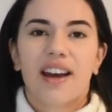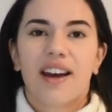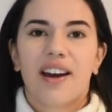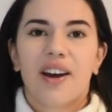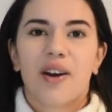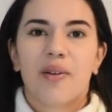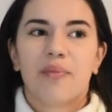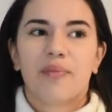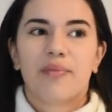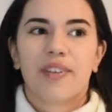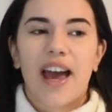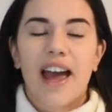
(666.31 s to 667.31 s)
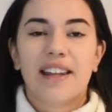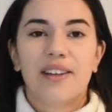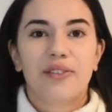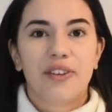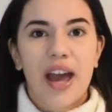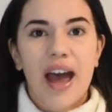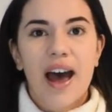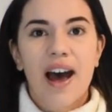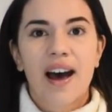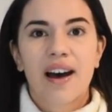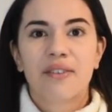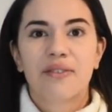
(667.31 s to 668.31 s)
And if you
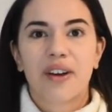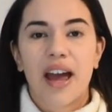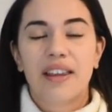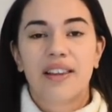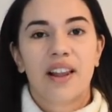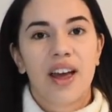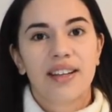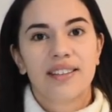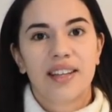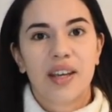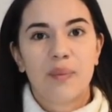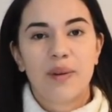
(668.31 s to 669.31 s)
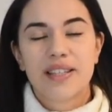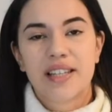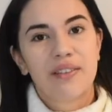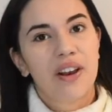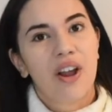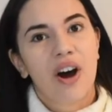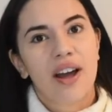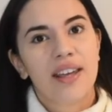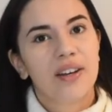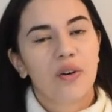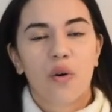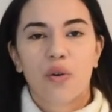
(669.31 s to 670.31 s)
have and liked it, please leave a
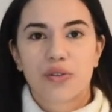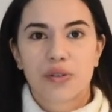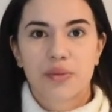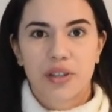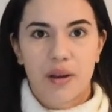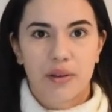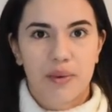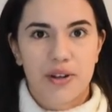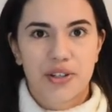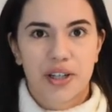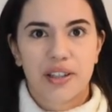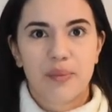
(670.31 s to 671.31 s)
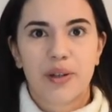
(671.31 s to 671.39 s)
like or subscribe to my channel,